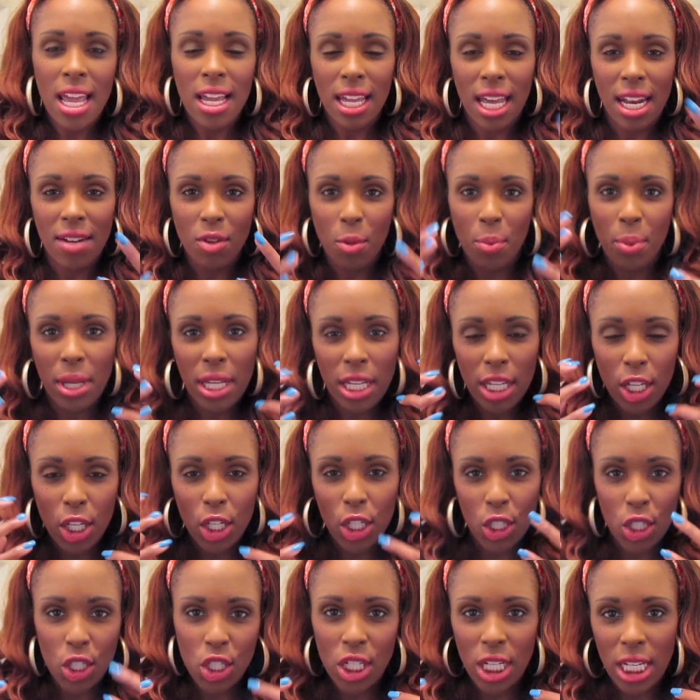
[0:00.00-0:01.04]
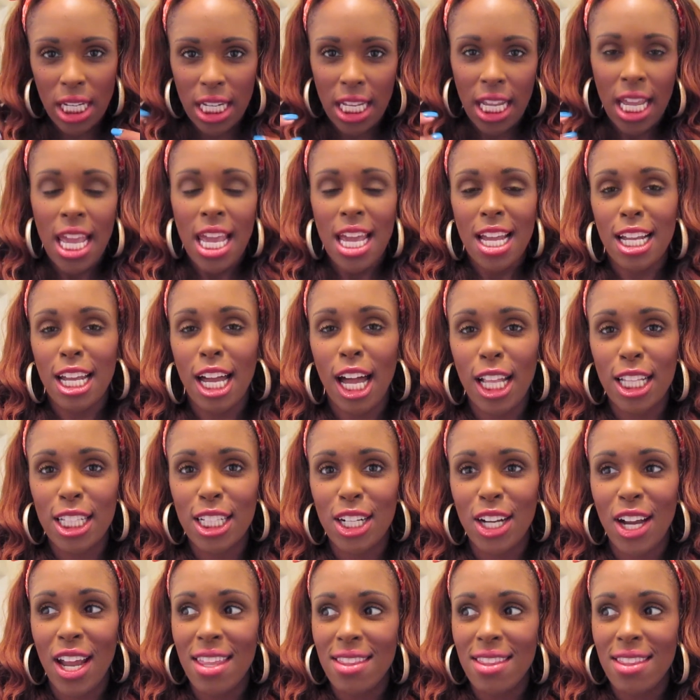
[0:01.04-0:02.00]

kind of a pinkier cheek color,